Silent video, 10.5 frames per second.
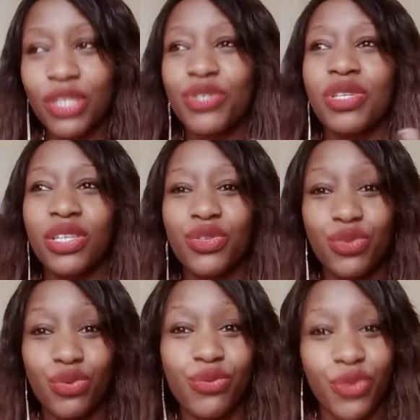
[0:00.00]
you need to
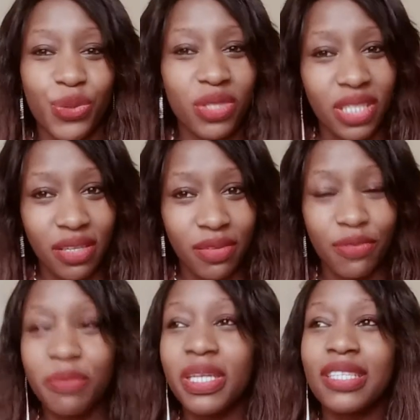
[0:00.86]
do for
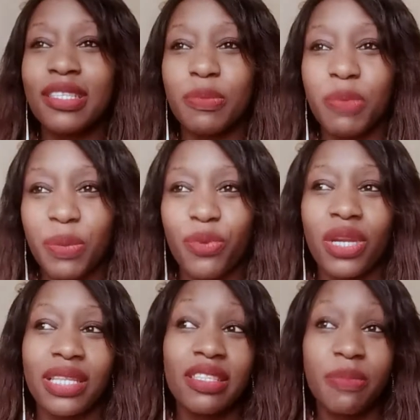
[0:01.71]
yourself. For me, it's people
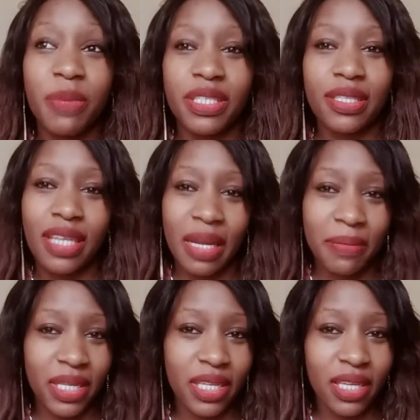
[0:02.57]
and spaces that
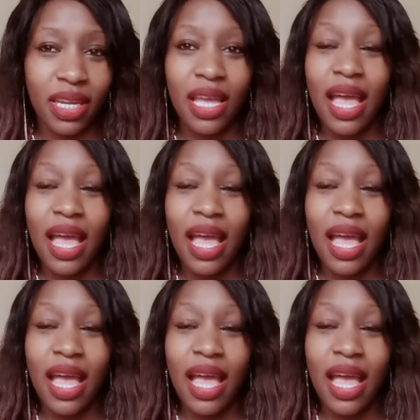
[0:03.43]
I'm in,